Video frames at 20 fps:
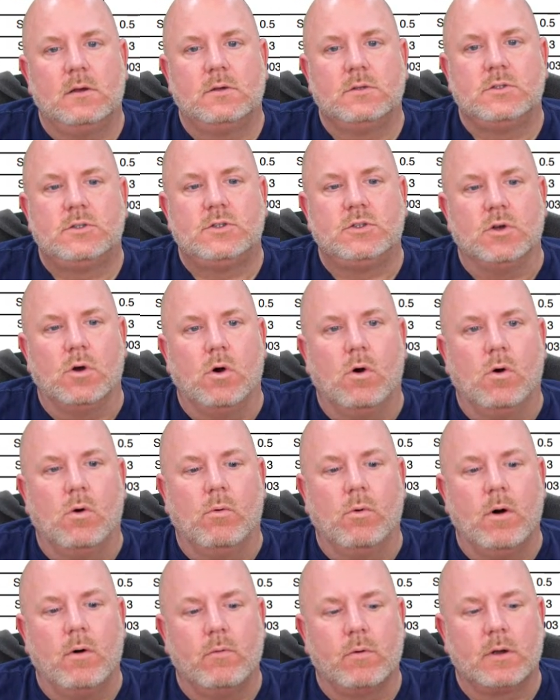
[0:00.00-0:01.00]
So
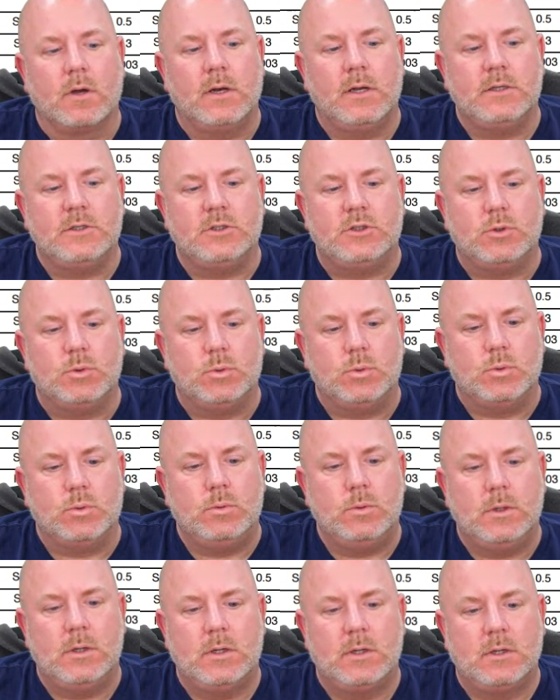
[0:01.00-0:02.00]
what we're gonna
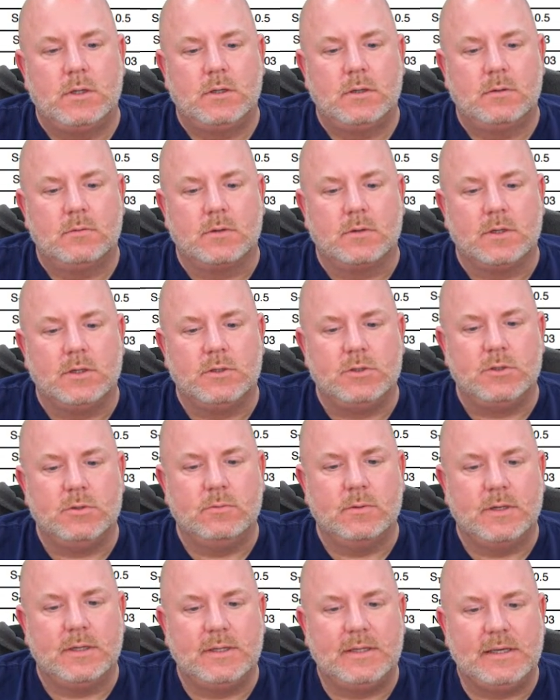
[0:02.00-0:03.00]
do? We're gonna do
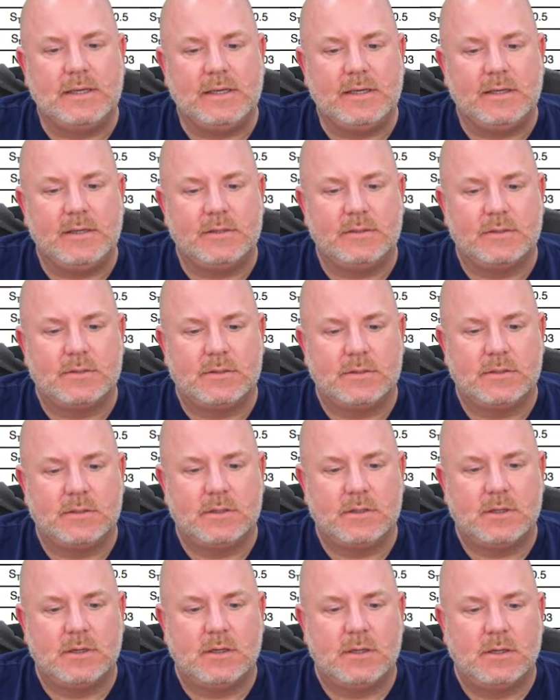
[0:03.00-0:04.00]
one of these.
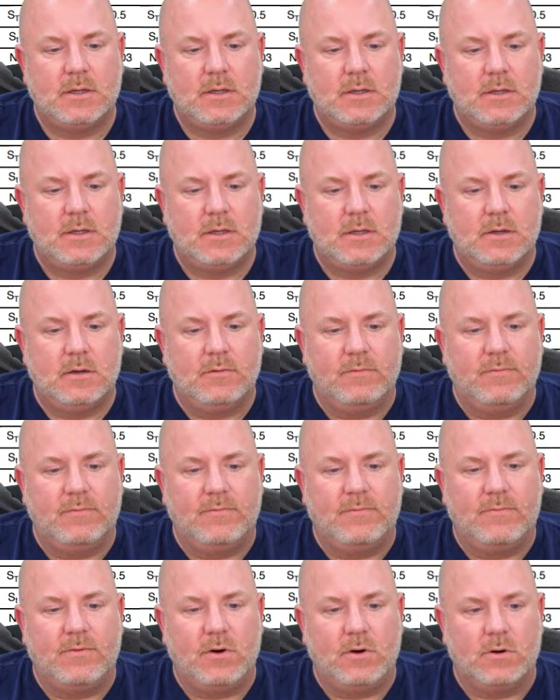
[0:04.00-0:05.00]

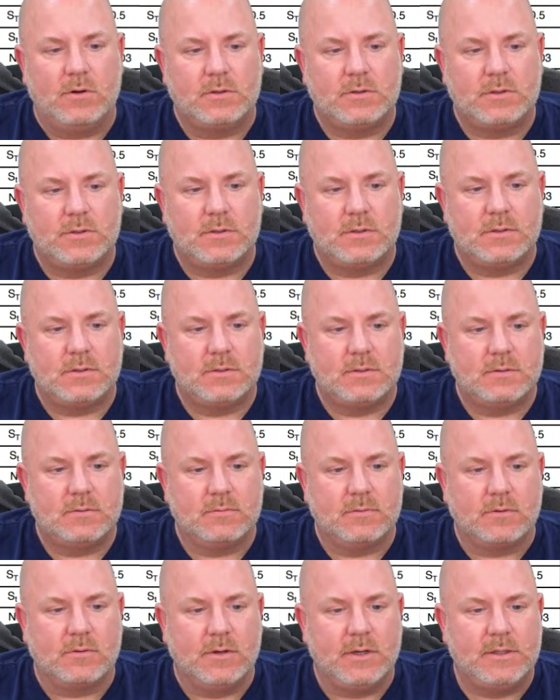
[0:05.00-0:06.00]
First,
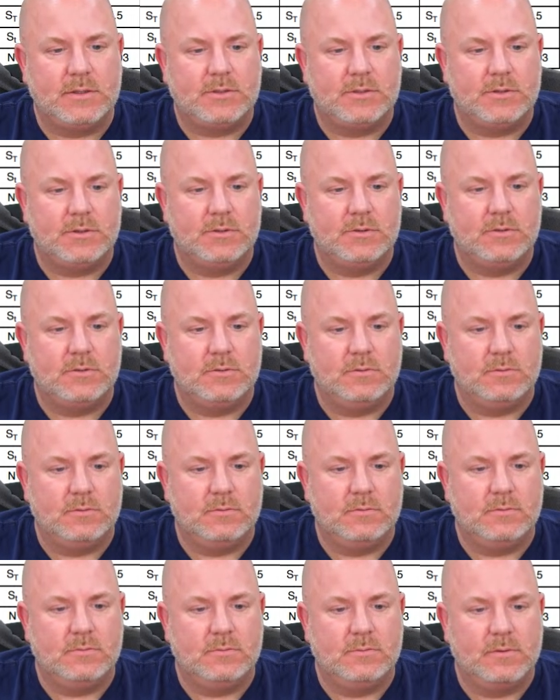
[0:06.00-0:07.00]
we're going to
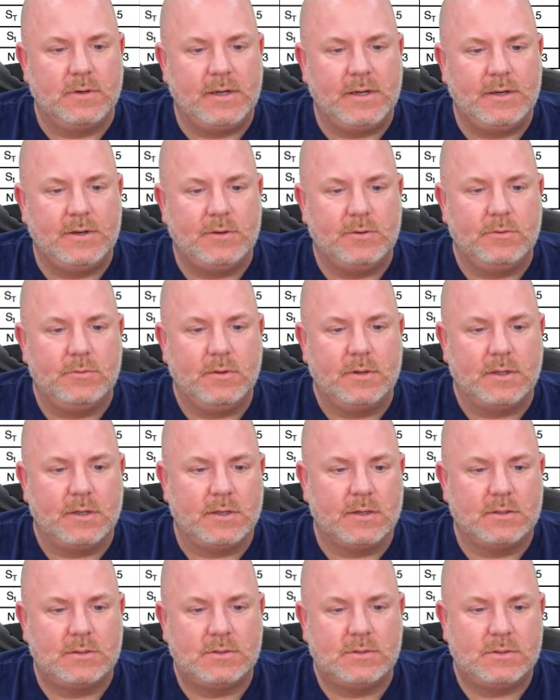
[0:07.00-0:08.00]
redo
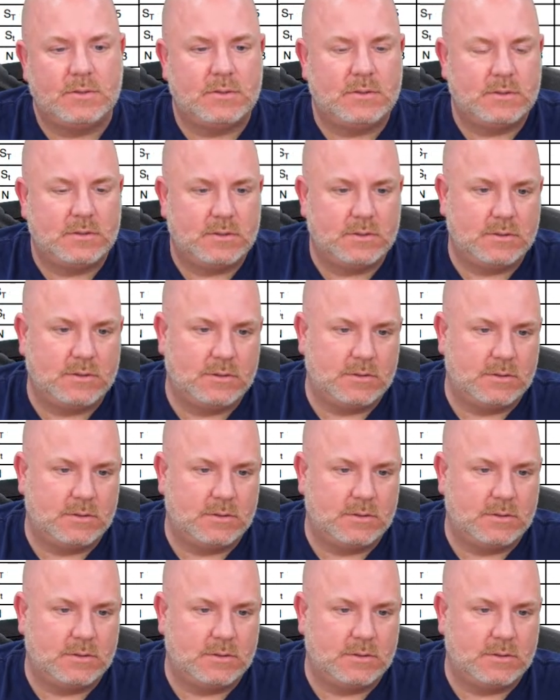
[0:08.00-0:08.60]
this.